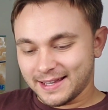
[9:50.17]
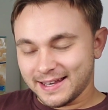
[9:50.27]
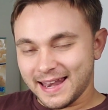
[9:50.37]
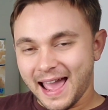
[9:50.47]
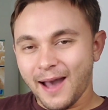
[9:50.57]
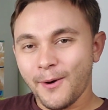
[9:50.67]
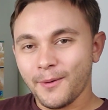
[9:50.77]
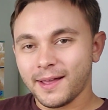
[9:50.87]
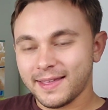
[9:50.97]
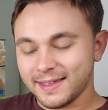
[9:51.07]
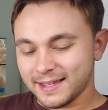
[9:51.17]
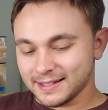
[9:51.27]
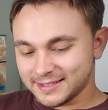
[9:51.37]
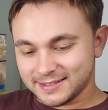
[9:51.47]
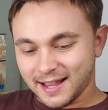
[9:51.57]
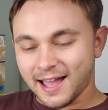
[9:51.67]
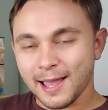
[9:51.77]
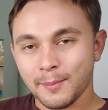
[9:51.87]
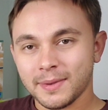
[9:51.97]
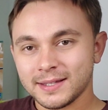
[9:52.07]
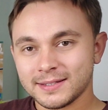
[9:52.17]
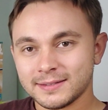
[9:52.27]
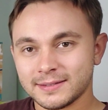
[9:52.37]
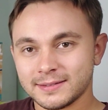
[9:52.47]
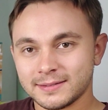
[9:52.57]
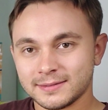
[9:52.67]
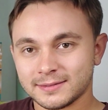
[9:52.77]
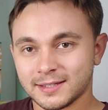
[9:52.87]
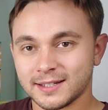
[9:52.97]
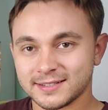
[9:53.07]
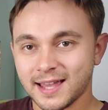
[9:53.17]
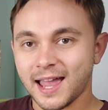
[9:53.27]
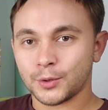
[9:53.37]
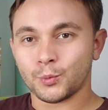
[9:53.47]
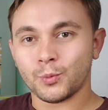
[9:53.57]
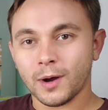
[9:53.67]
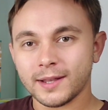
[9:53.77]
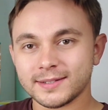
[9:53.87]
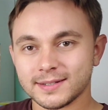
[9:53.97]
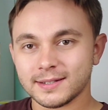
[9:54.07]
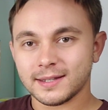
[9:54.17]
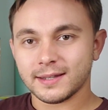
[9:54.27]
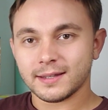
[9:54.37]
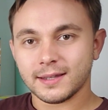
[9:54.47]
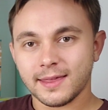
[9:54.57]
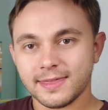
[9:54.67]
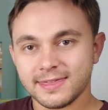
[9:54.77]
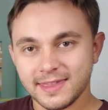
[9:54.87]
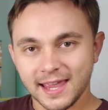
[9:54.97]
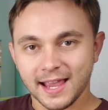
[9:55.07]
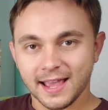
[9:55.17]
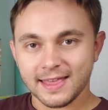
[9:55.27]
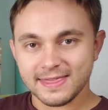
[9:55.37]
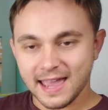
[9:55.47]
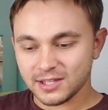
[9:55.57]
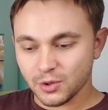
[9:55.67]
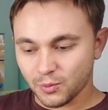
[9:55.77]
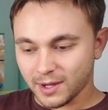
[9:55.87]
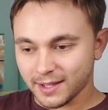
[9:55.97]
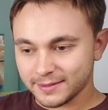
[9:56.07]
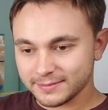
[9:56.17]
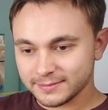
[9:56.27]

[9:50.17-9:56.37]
Now it's time to decide what thing that you want.